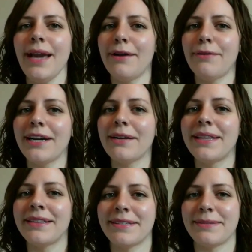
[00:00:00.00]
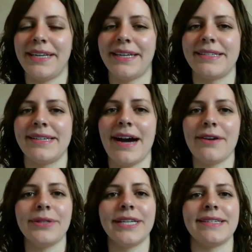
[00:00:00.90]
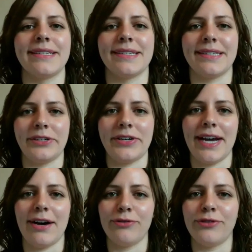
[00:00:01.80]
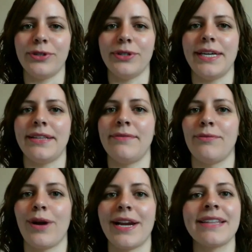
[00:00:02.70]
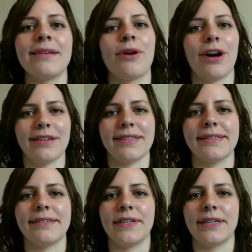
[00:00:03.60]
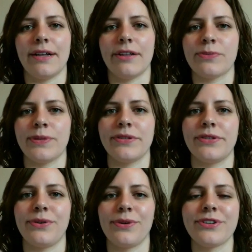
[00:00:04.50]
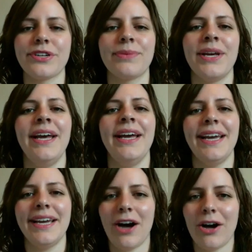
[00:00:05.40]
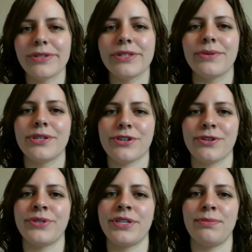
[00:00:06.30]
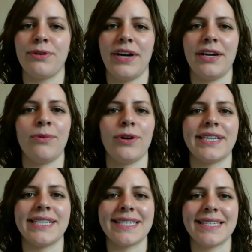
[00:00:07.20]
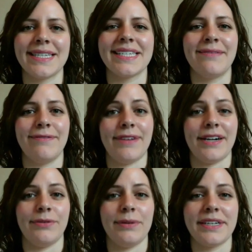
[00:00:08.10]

I recommend this because not only is this clarity helpful in running the process of acknowledgement and stewardship, it also ensures that you provide a more consistent follow-up